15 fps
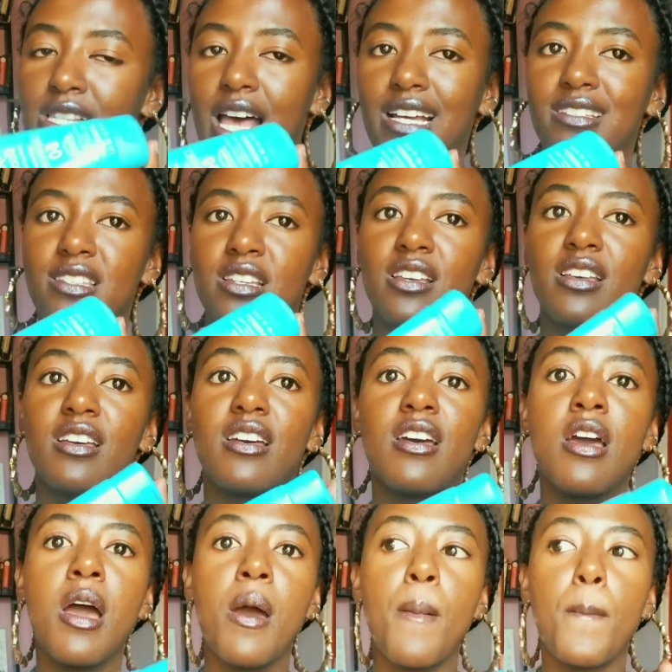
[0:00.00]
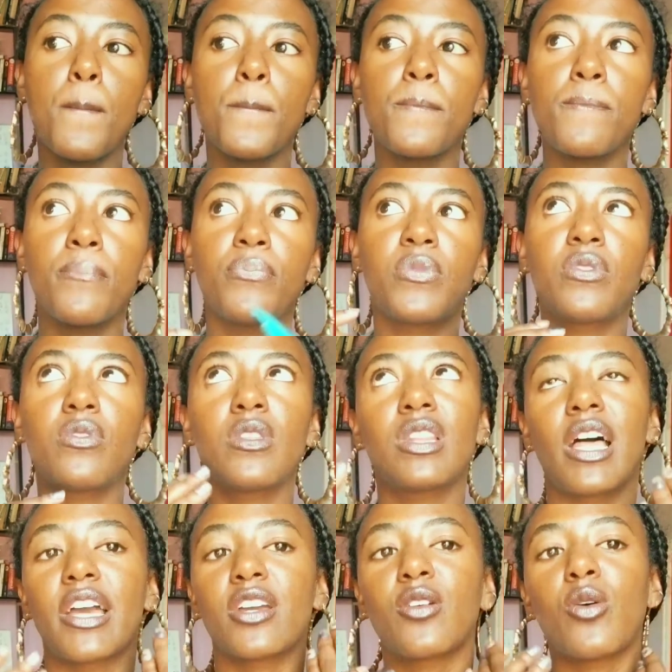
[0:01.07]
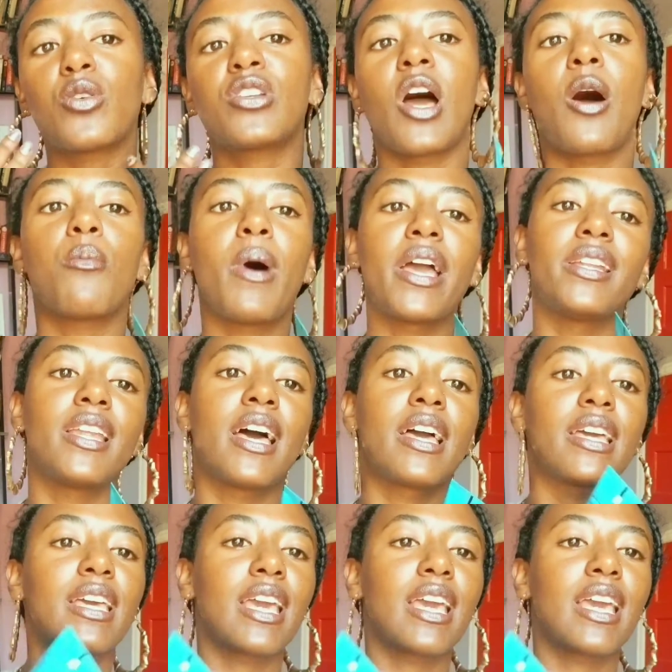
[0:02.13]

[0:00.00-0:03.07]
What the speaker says: like to go down my neck